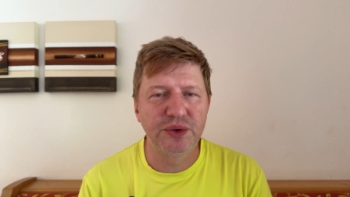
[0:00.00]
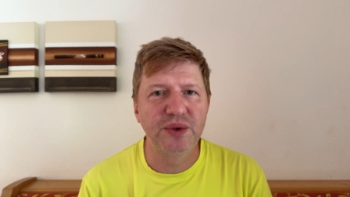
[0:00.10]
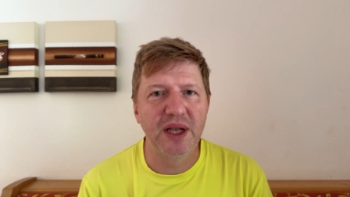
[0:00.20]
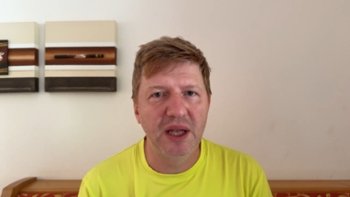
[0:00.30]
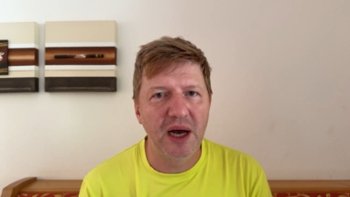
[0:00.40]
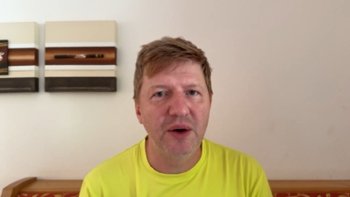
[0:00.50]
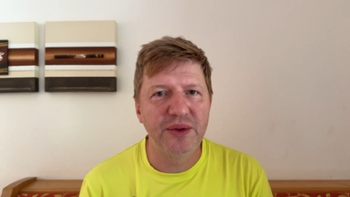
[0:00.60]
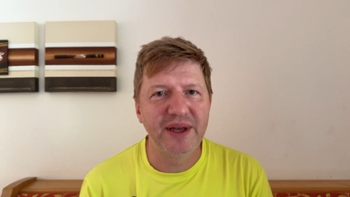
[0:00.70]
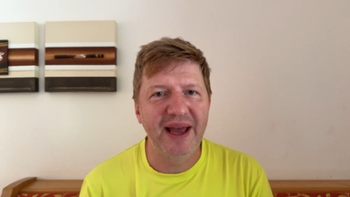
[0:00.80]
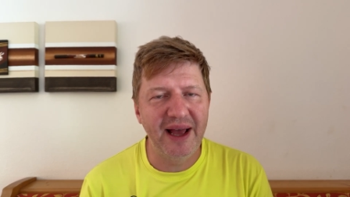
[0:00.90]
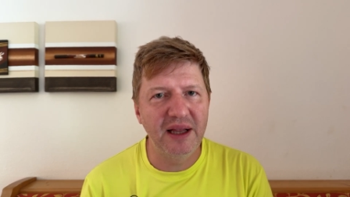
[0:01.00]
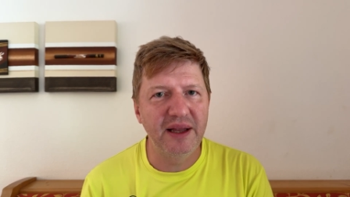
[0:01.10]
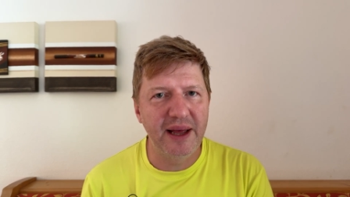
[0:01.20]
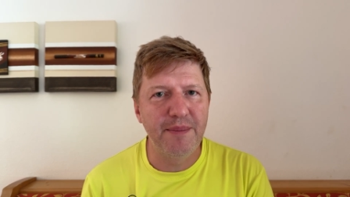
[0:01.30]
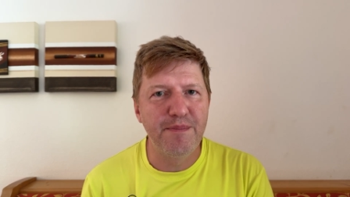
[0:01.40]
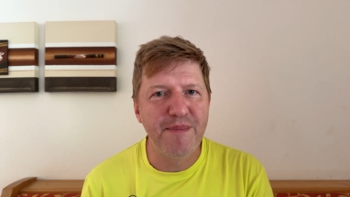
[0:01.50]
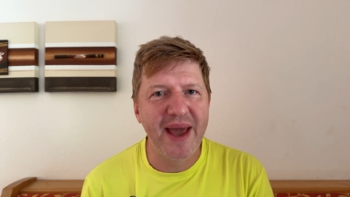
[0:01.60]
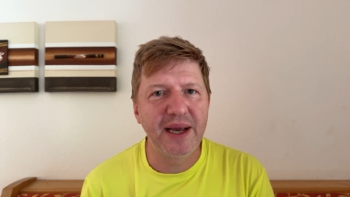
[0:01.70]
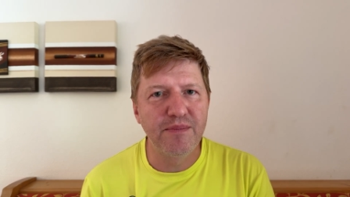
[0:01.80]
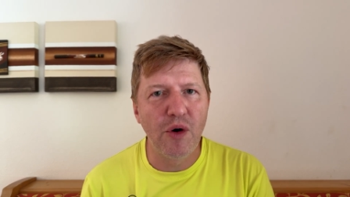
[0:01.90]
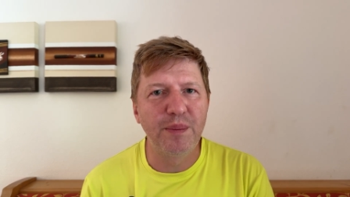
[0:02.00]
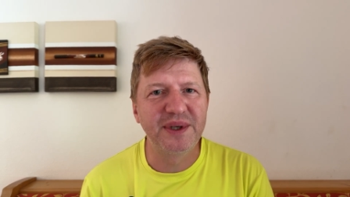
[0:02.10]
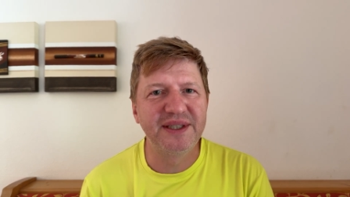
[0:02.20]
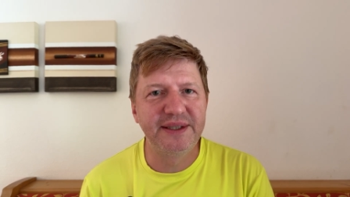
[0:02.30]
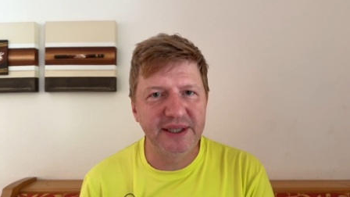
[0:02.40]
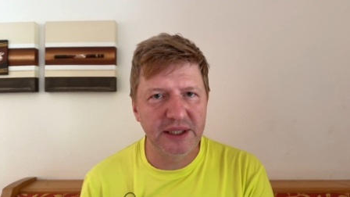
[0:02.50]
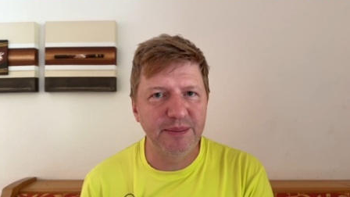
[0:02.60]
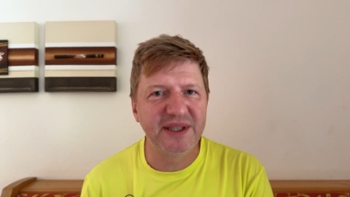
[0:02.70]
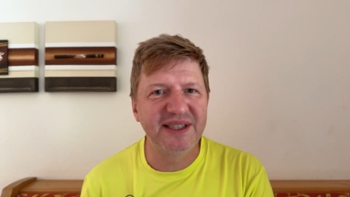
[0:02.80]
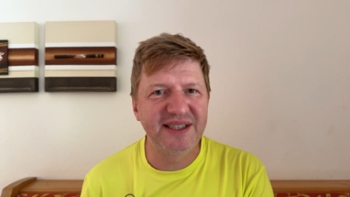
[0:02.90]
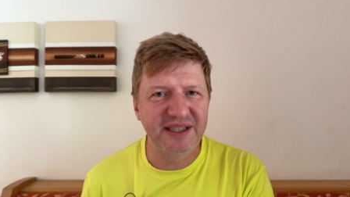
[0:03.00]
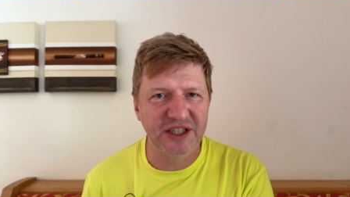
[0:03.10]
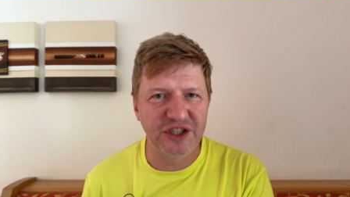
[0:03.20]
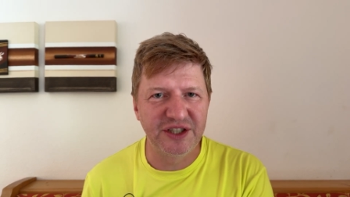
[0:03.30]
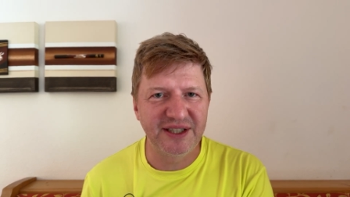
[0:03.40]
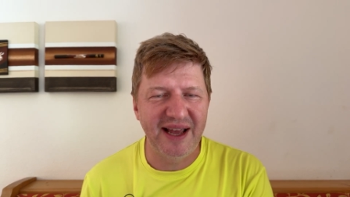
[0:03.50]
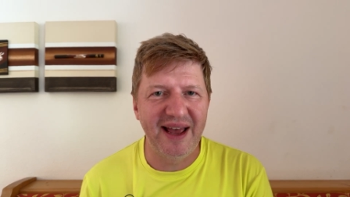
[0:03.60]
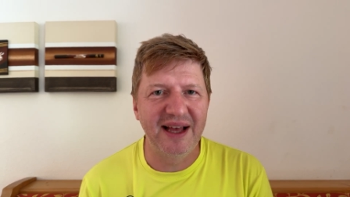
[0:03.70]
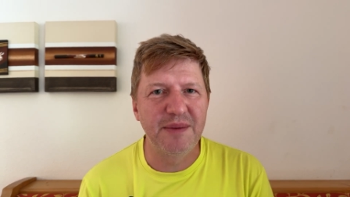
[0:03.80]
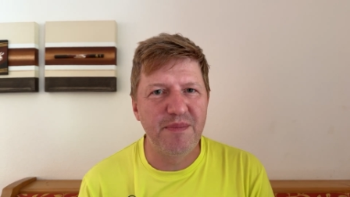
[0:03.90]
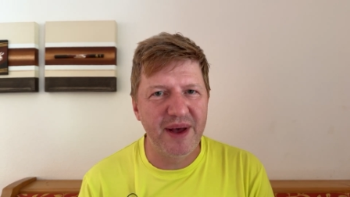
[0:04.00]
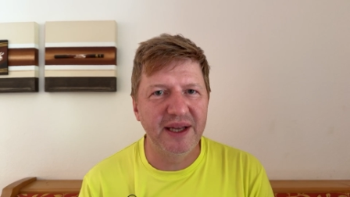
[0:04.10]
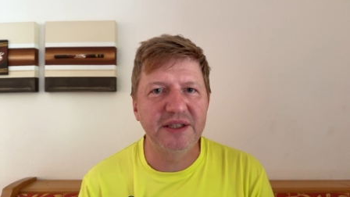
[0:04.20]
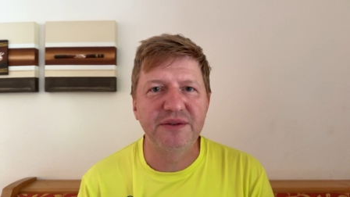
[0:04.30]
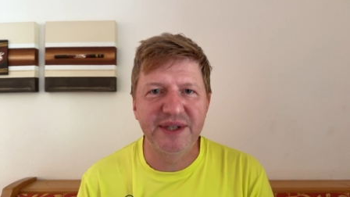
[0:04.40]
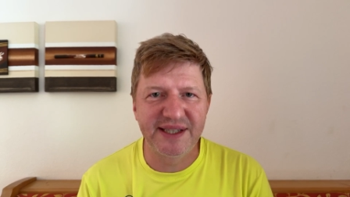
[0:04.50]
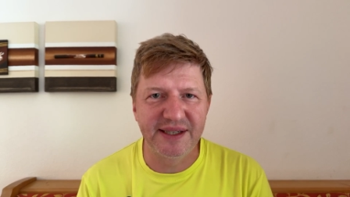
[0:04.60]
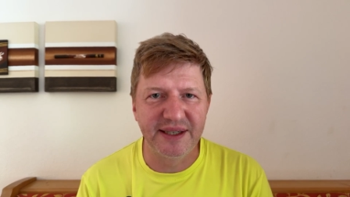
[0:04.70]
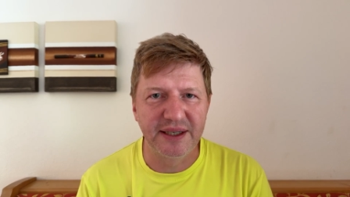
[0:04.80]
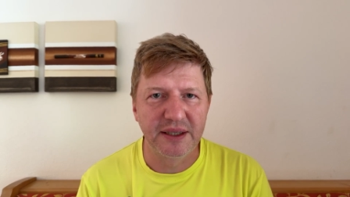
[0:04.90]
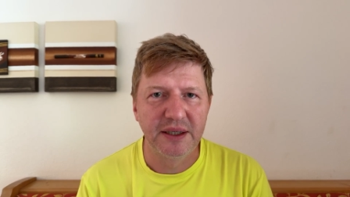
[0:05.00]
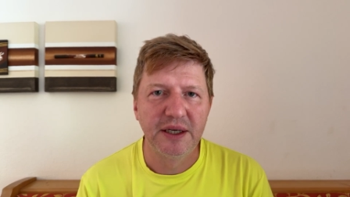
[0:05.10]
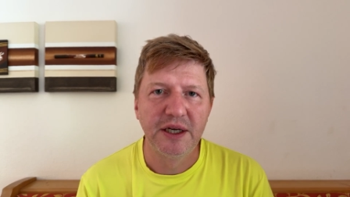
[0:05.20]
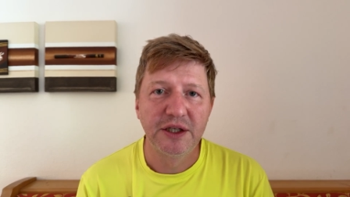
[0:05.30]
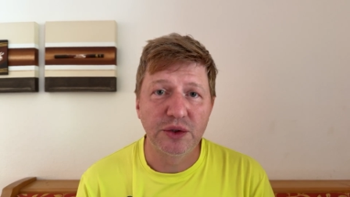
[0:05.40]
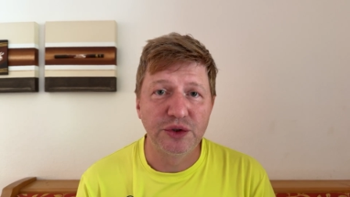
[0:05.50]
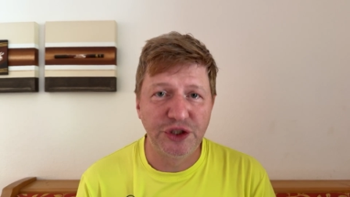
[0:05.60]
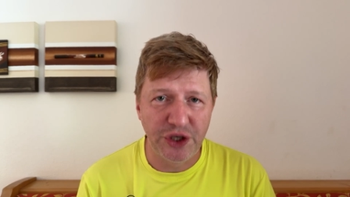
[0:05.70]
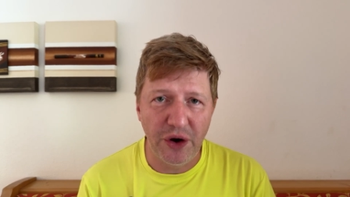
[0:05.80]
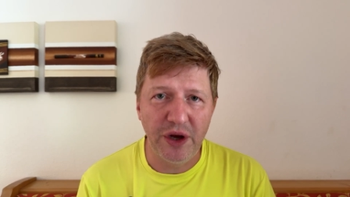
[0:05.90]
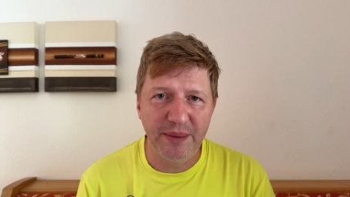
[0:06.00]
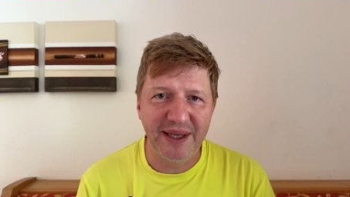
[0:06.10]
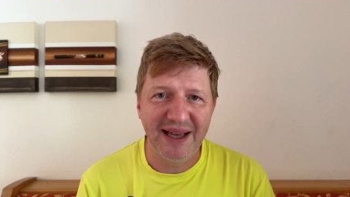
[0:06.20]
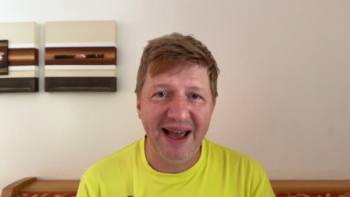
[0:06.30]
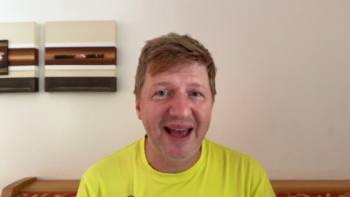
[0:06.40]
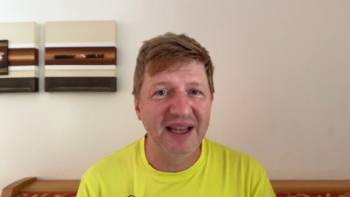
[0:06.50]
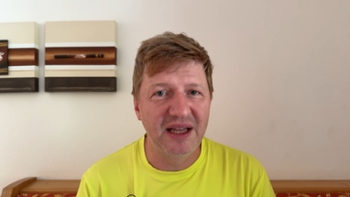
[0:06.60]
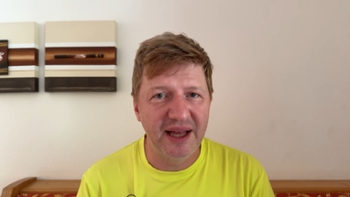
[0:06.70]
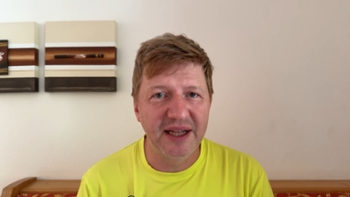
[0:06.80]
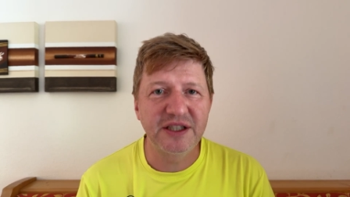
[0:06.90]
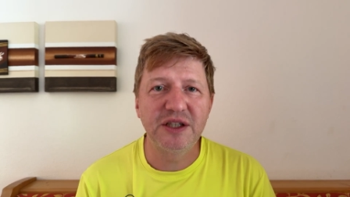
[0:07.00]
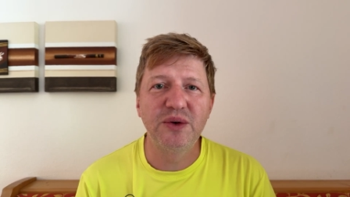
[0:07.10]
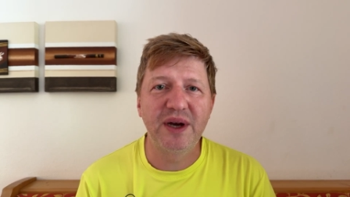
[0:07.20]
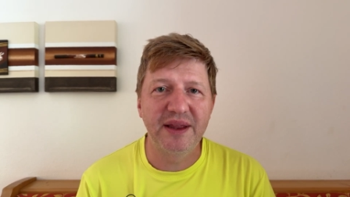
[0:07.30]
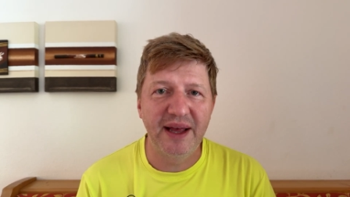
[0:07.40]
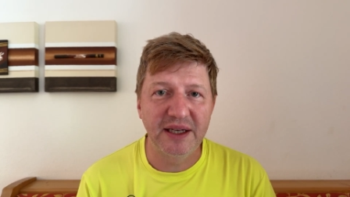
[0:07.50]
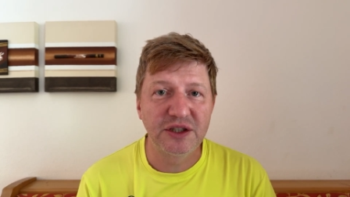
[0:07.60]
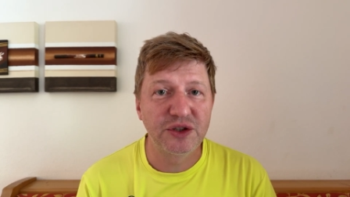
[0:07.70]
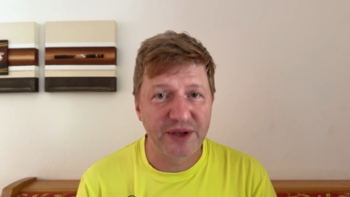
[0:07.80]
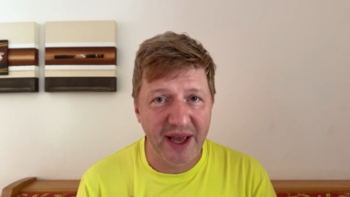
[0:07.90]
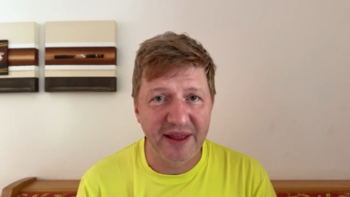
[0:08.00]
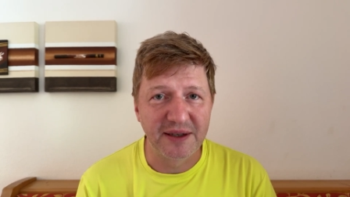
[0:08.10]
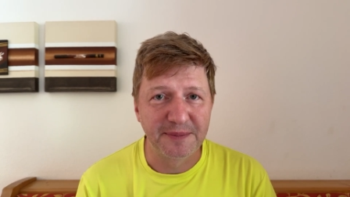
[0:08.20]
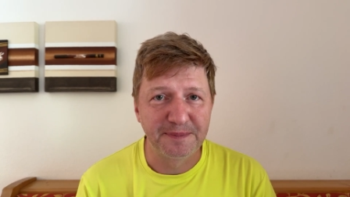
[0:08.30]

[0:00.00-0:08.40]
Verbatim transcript: to allow the LLM make more predictable decisions and better reasoning. So join me and let's look at that together.